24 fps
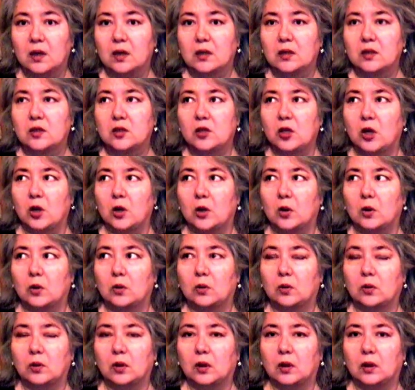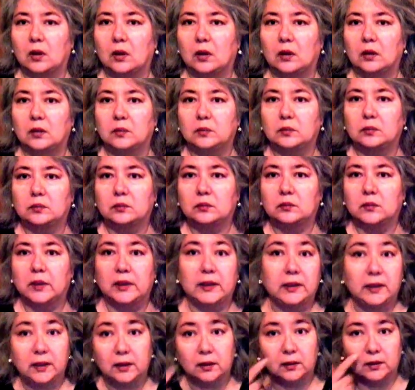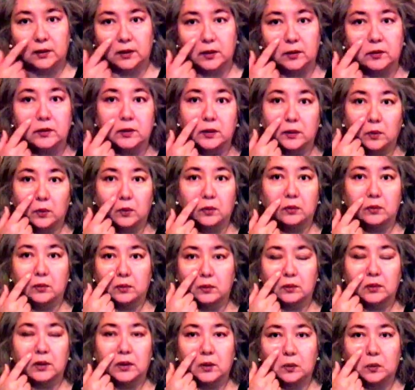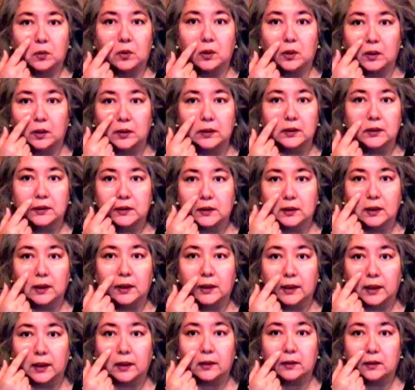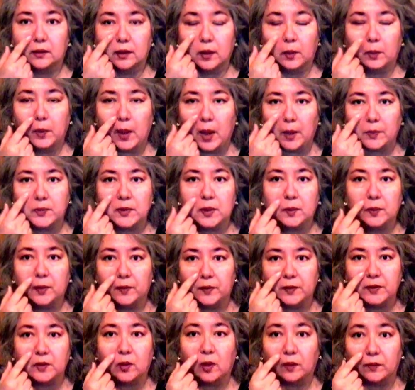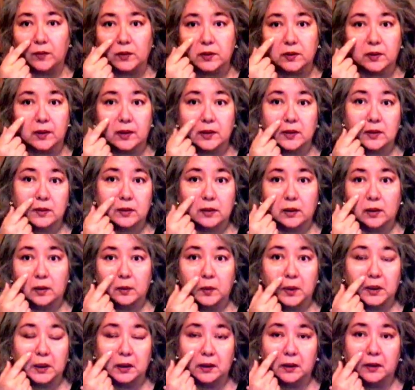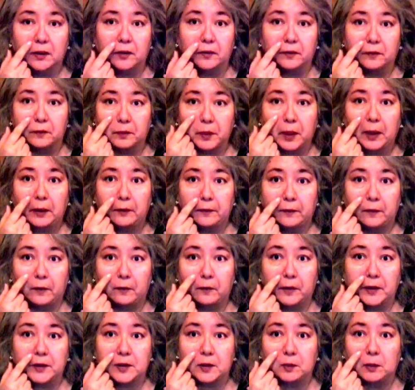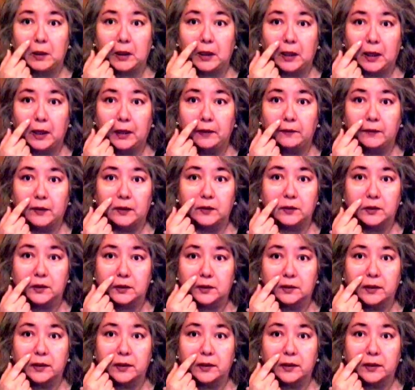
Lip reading: So, and it didn't work on this thing that pops up every so often. So that's going to be, probably for the rest of my life, I'll just